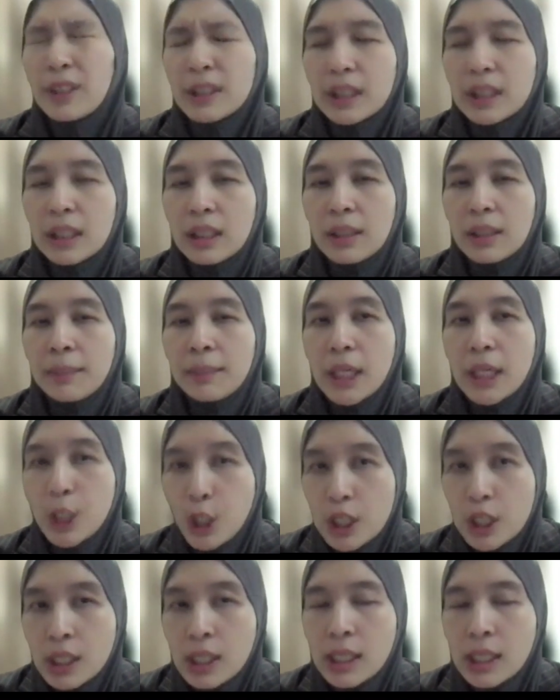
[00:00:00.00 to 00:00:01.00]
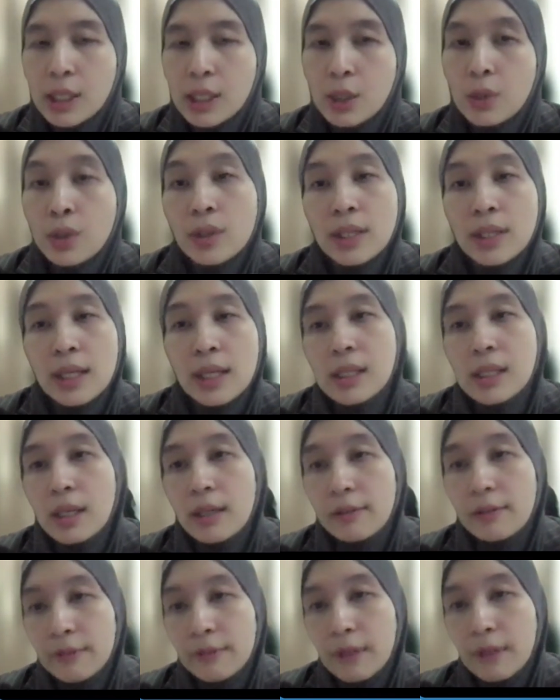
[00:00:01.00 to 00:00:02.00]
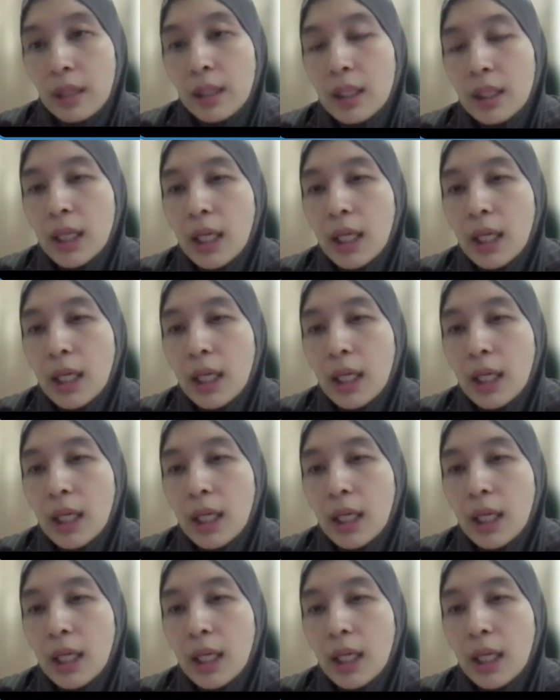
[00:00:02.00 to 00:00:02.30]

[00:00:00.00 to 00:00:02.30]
the patients, there's also DASAFA,